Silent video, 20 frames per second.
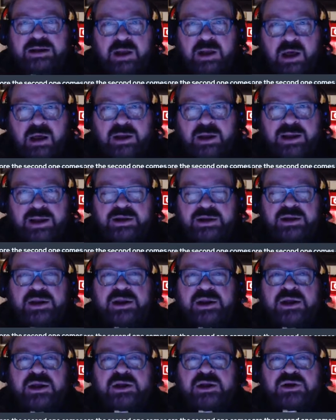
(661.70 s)
and a longing
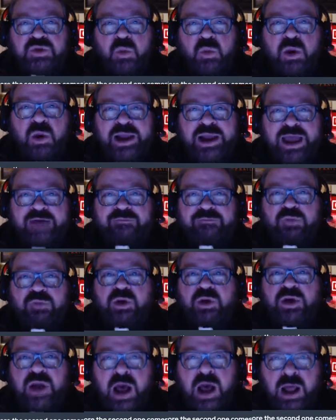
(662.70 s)
to want to have
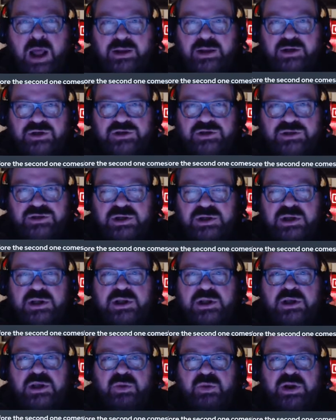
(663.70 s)
more knowledge
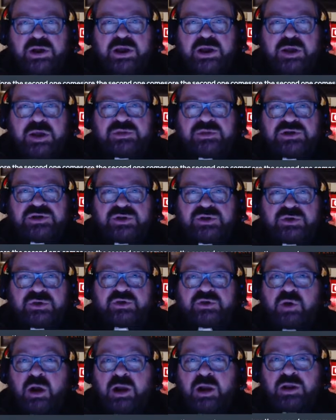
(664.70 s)
when it comes
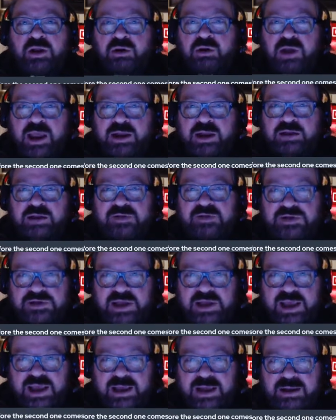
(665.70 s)
to drawing your line in the
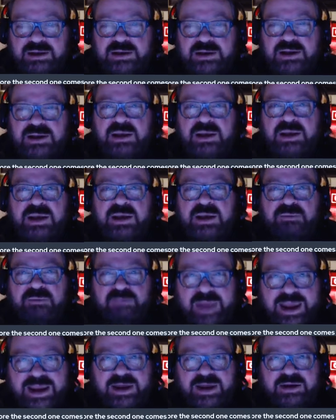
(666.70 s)
sand,
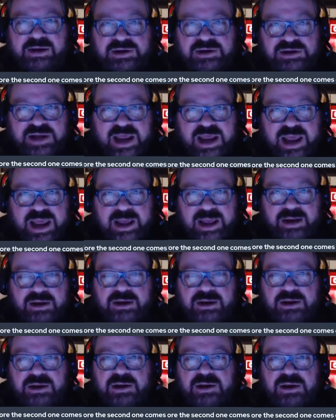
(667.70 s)
making a
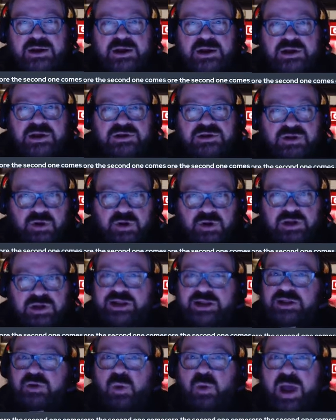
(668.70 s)
stand,
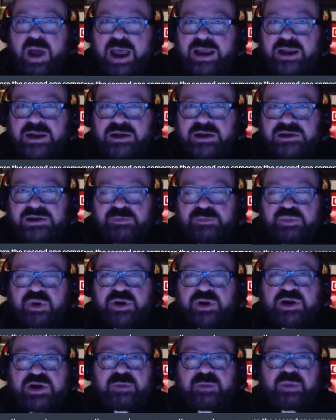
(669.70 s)
circling the wagons, and
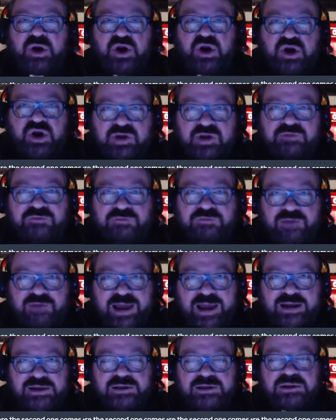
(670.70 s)
putting up a good
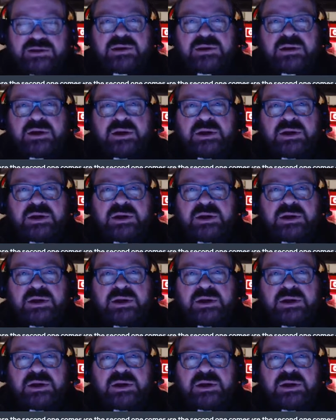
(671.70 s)
fight